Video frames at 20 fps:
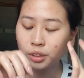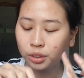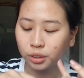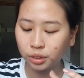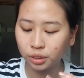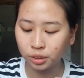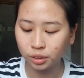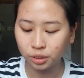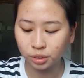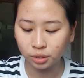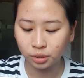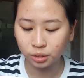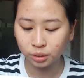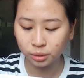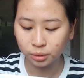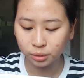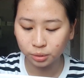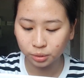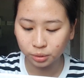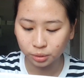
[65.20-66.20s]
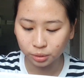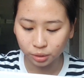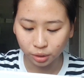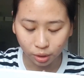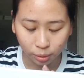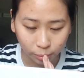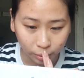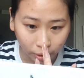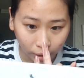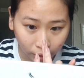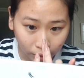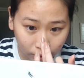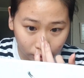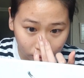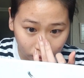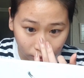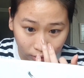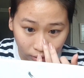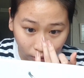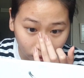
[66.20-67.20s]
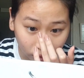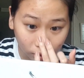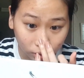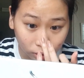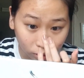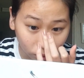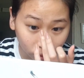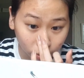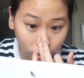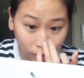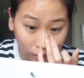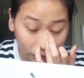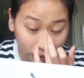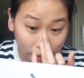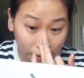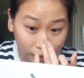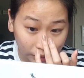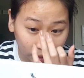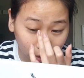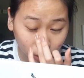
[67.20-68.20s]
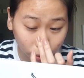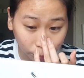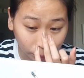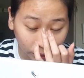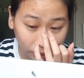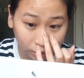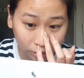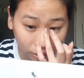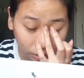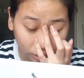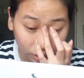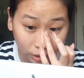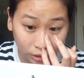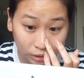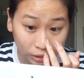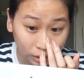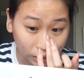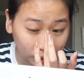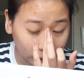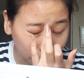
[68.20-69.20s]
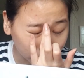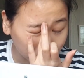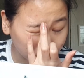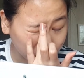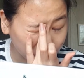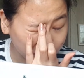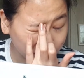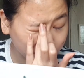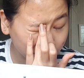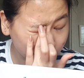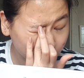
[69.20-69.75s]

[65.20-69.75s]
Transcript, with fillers: Uh, okay, my eyes are starting to look a little better, just a little bit.